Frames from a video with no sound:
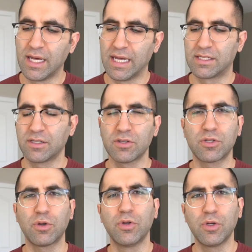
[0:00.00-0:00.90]
it's still
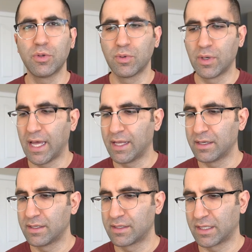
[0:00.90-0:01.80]
so new,
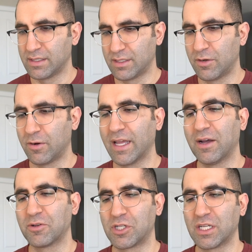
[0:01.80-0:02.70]
and considering
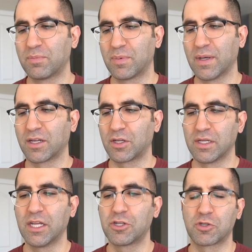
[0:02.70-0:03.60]
how cheap Good
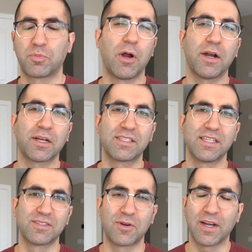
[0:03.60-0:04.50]
Natured Products
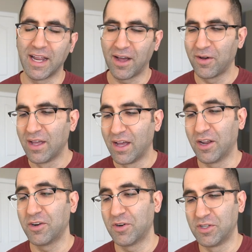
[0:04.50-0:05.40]
is right now,
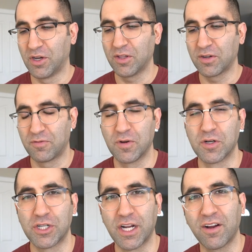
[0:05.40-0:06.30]
under $1 for a
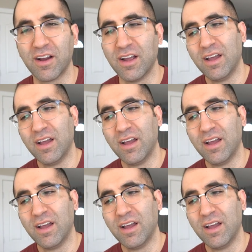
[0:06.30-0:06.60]
share,